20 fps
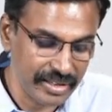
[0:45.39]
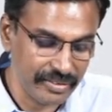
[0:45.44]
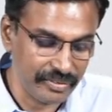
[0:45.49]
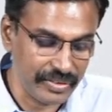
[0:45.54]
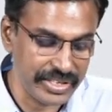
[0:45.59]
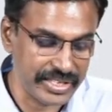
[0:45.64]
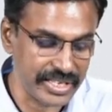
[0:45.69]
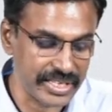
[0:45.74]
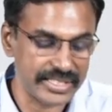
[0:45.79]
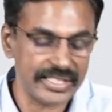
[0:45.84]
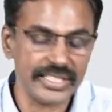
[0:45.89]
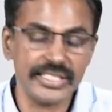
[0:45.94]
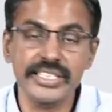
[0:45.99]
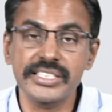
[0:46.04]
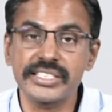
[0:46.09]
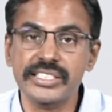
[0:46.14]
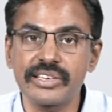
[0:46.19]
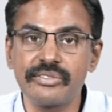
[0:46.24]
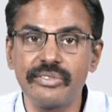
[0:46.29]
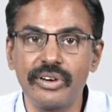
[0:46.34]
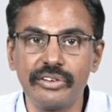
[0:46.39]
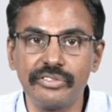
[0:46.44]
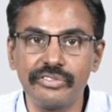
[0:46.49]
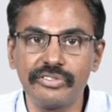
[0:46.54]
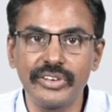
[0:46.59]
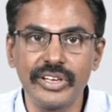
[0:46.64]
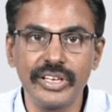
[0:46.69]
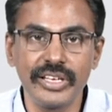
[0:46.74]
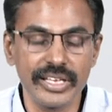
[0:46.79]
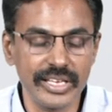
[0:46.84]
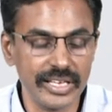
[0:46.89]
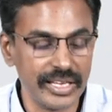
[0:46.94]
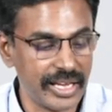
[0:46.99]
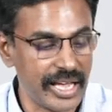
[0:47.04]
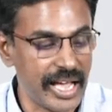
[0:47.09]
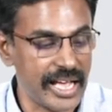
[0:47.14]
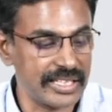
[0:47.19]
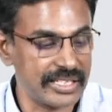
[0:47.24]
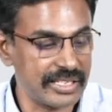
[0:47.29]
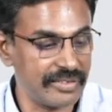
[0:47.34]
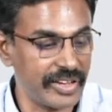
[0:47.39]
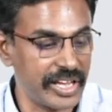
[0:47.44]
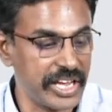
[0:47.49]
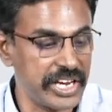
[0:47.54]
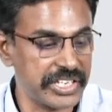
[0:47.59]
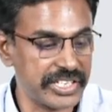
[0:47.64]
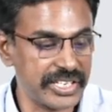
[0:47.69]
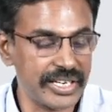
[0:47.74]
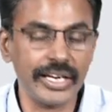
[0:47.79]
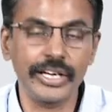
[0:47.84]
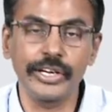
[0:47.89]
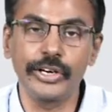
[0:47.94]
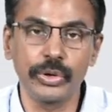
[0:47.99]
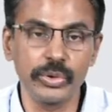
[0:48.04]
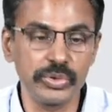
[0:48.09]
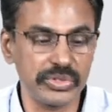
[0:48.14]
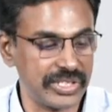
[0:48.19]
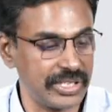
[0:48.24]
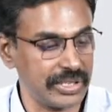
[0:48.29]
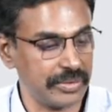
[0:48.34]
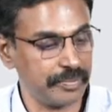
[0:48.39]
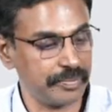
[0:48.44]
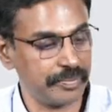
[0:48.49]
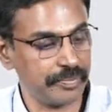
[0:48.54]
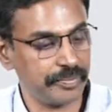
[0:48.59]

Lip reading: which are suggestive of calcification and drusen.